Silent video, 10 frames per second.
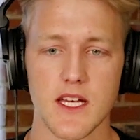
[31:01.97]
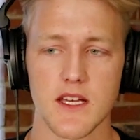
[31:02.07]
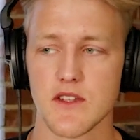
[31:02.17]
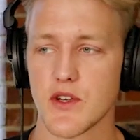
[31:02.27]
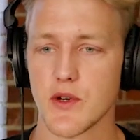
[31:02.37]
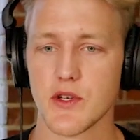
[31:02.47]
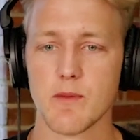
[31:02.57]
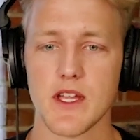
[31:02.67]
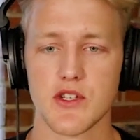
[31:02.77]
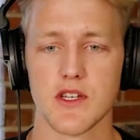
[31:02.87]
So you
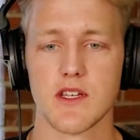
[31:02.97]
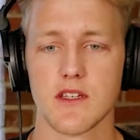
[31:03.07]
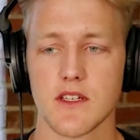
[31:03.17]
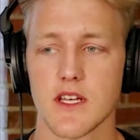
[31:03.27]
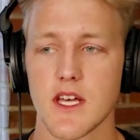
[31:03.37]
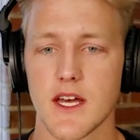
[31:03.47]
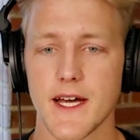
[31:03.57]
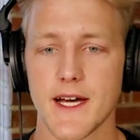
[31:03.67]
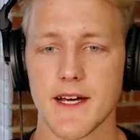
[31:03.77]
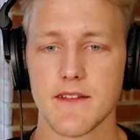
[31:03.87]
mentioned
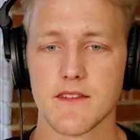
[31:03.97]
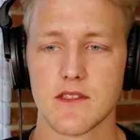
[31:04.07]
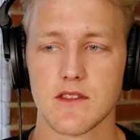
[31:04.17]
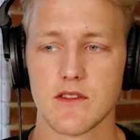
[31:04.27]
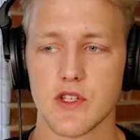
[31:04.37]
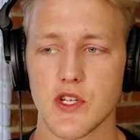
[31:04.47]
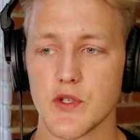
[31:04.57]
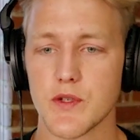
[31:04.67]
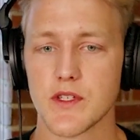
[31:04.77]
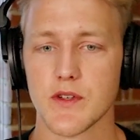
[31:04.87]
uh, you could
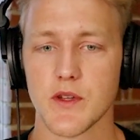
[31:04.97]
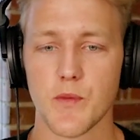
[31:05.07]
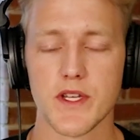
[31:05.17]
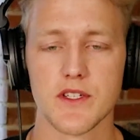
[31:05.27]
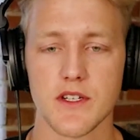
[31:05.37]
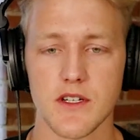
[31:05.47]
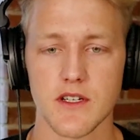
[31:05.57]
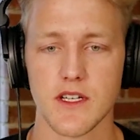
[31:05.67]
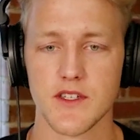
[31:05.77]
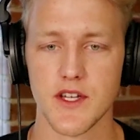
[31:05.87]
do it during the winter
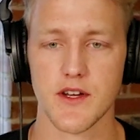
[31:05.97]
in the southern